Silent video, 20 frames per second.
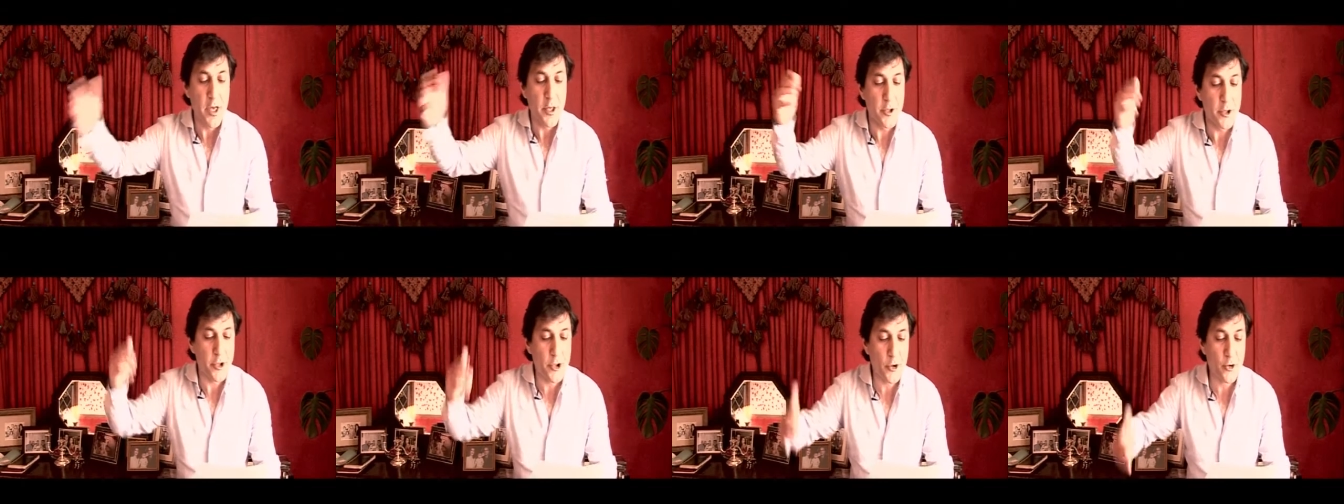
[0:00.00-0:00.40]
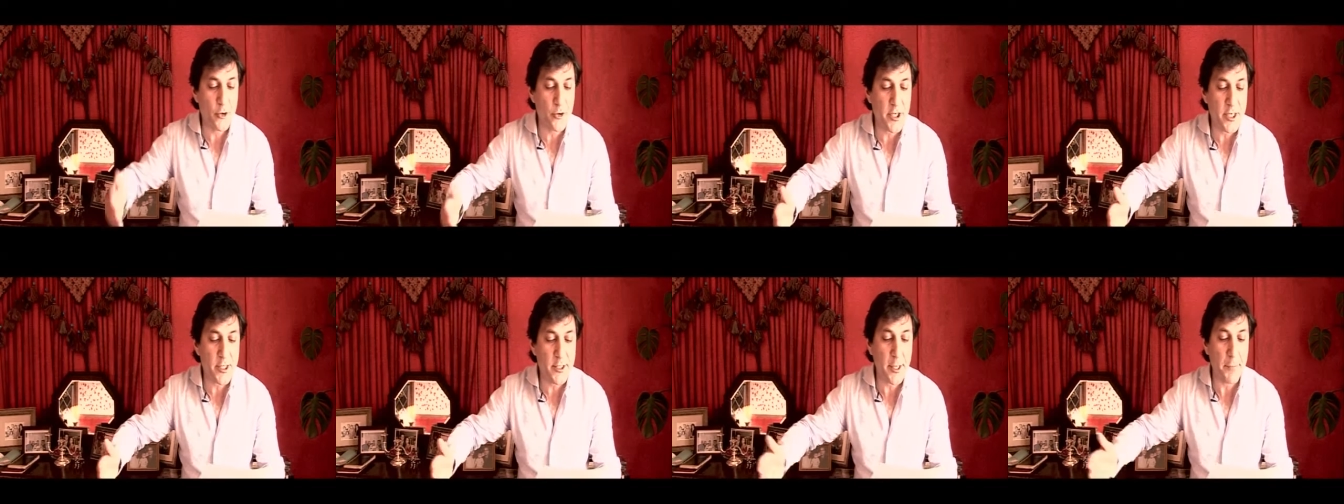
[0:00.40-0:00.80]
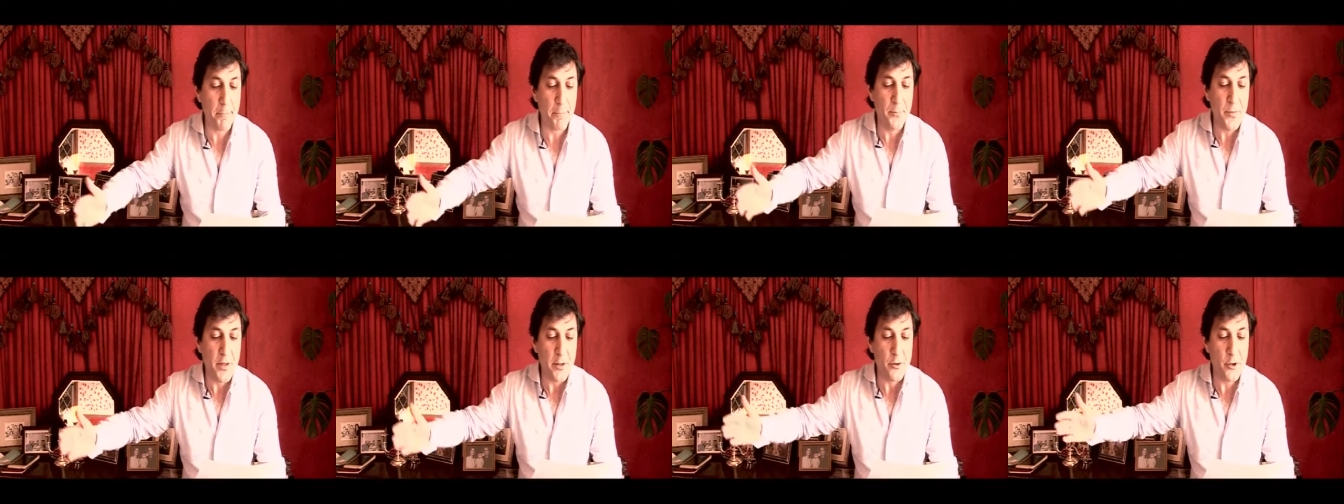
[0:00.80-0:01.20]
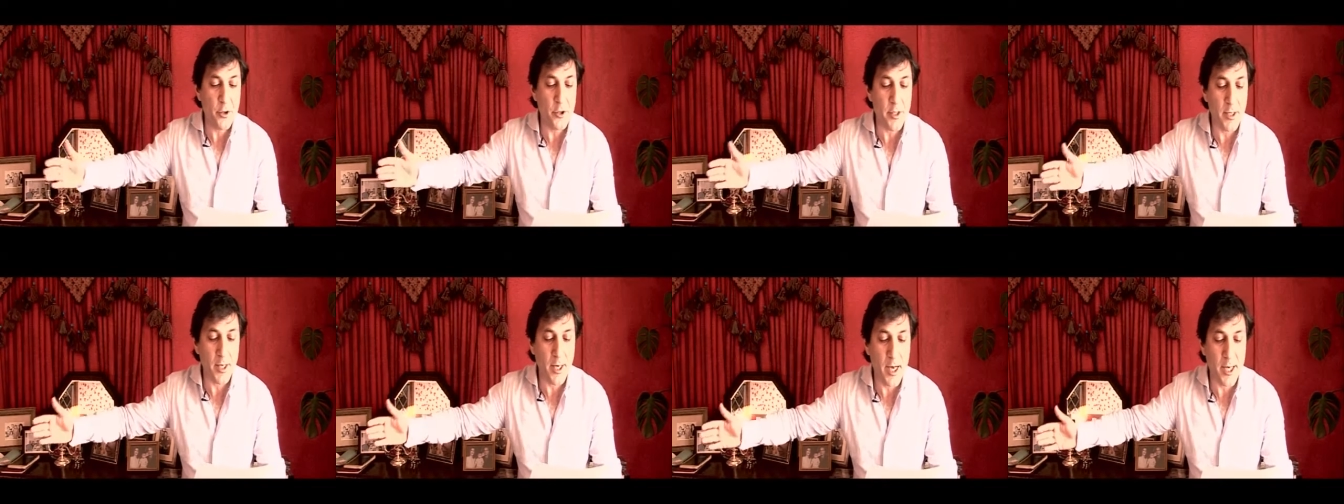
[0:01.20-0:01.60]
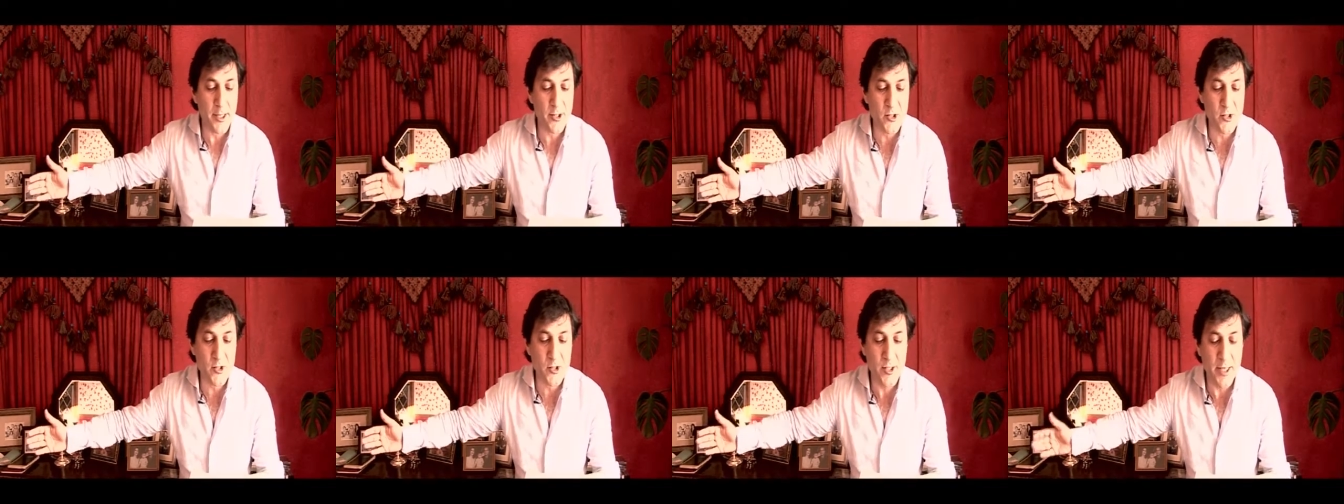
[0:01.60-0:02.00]
The street up to the
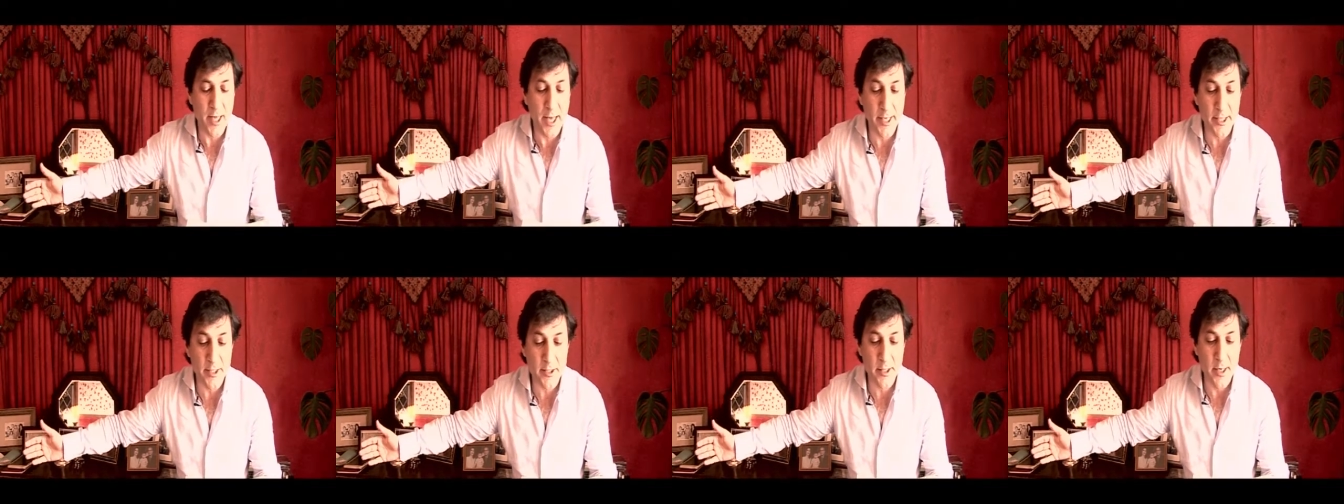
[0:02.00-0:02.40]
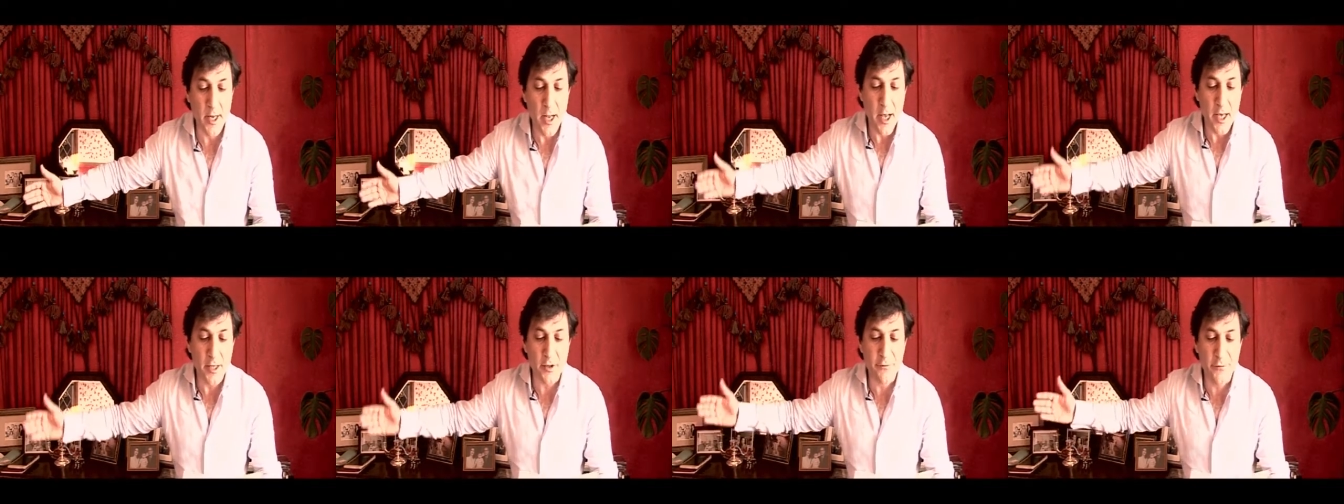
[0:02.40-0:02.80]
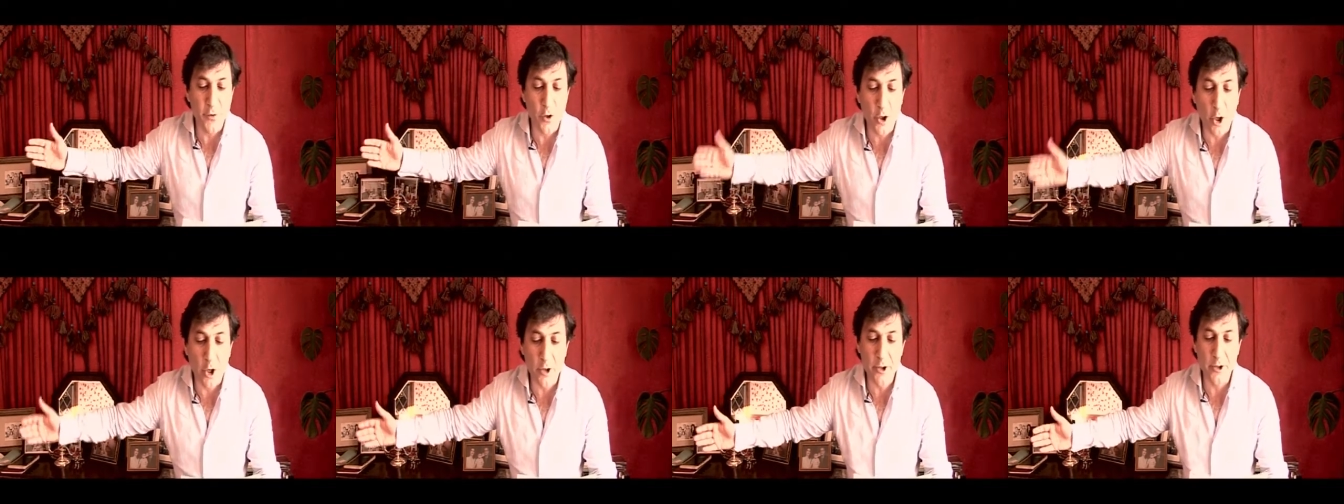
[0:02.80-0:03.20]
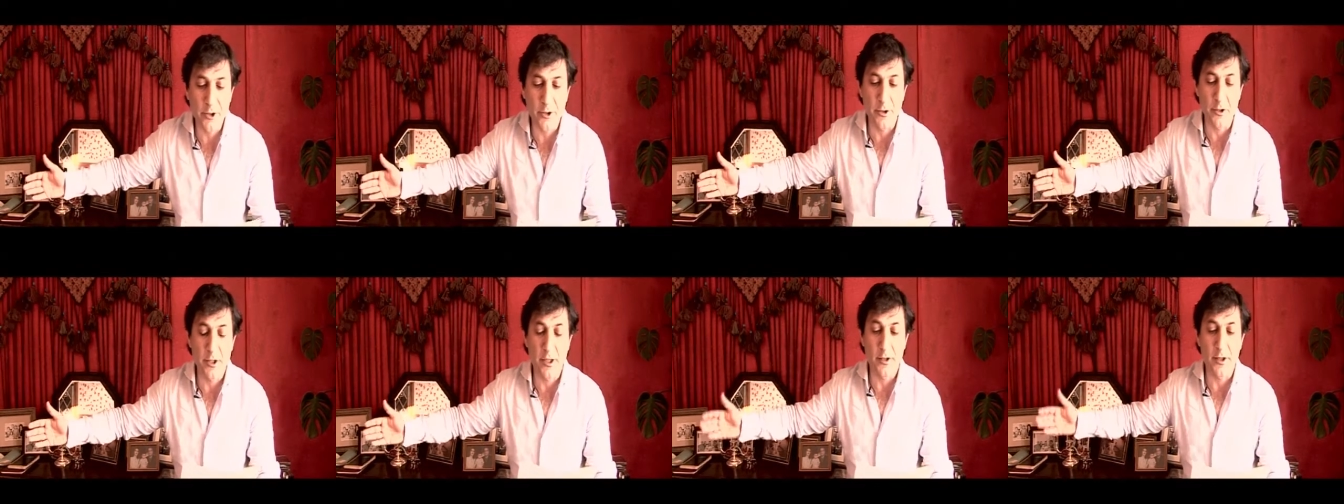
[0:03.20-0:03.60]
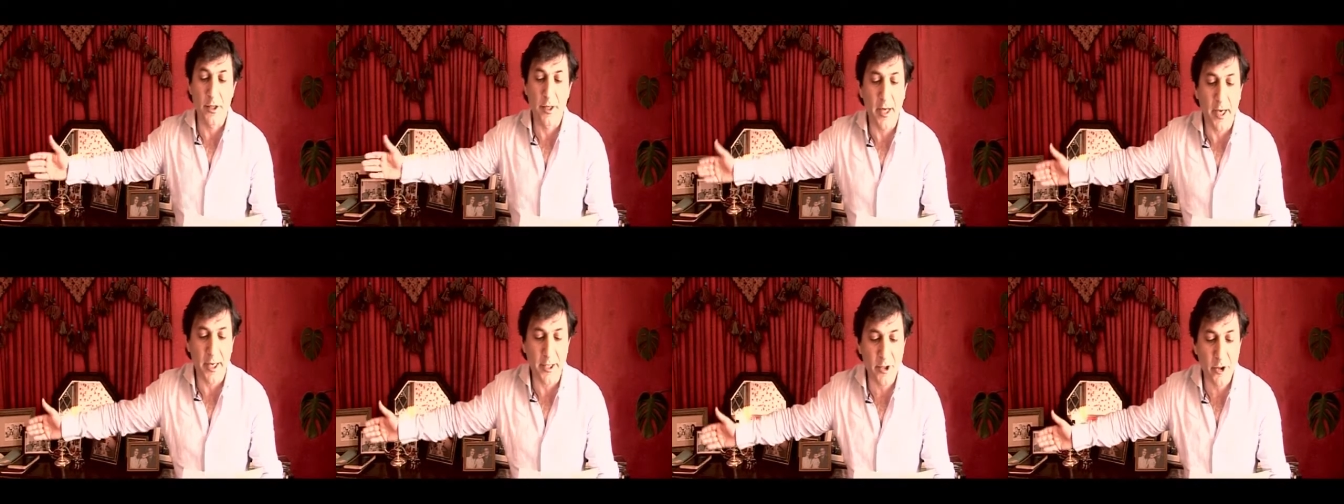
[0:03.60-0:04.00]
last night has forgotten the
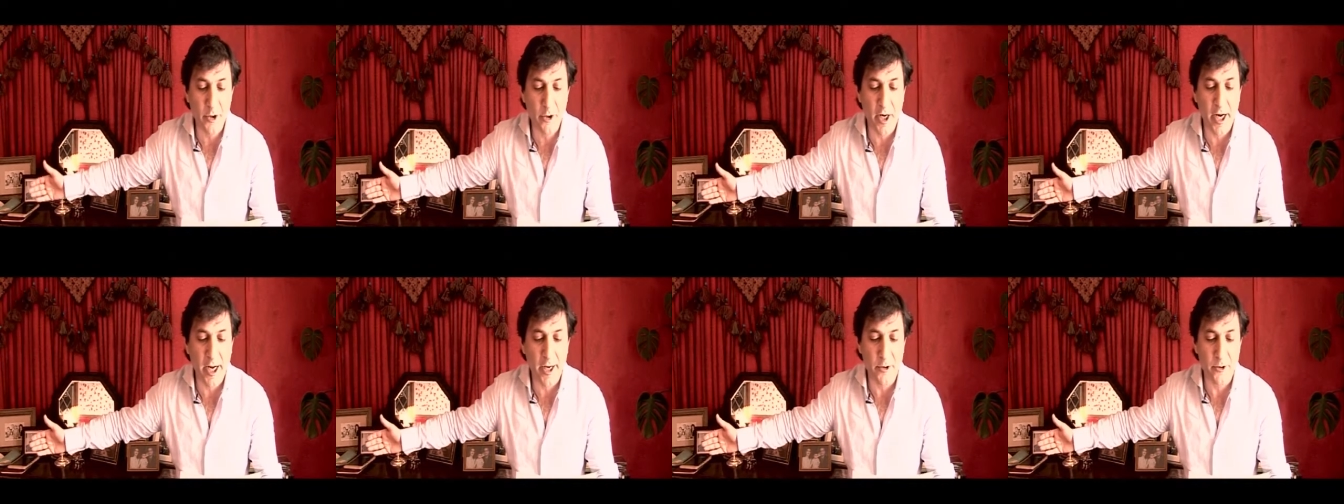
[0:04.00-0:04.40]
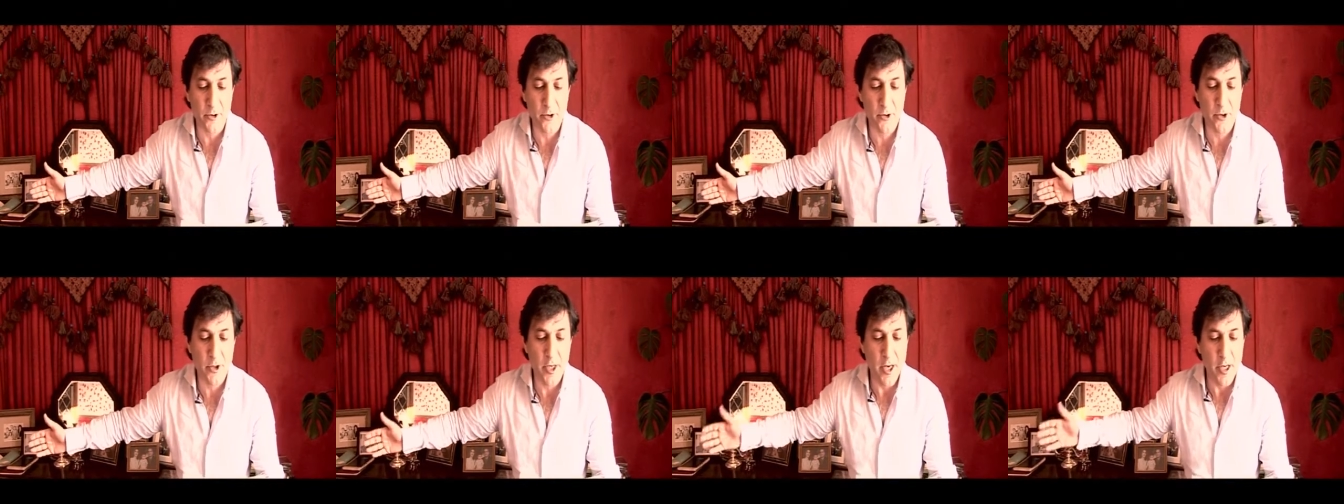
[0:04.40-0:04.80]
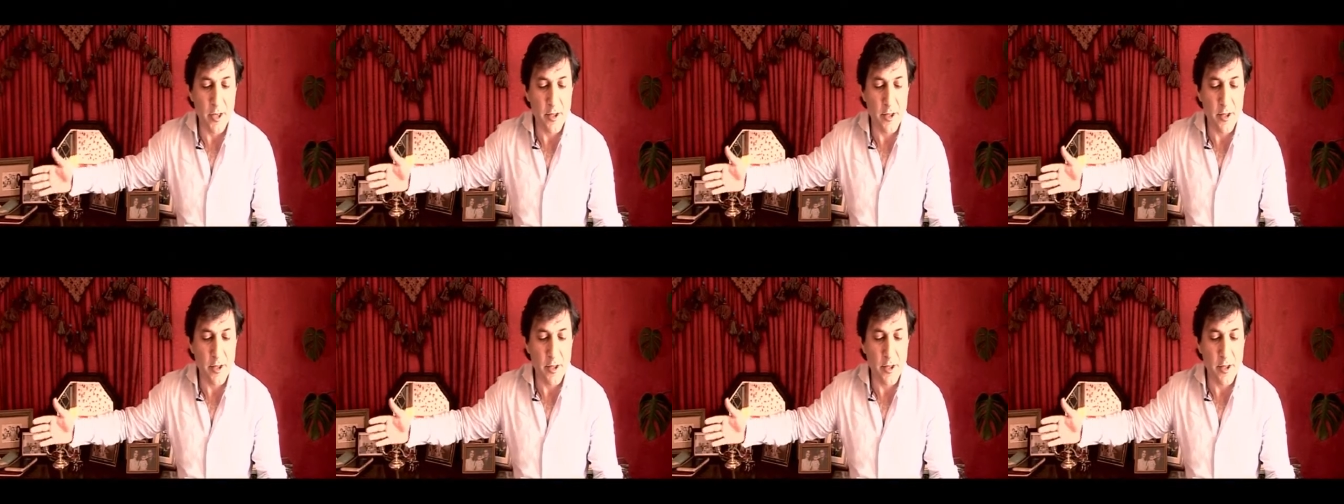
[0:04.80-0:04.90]
night crowds.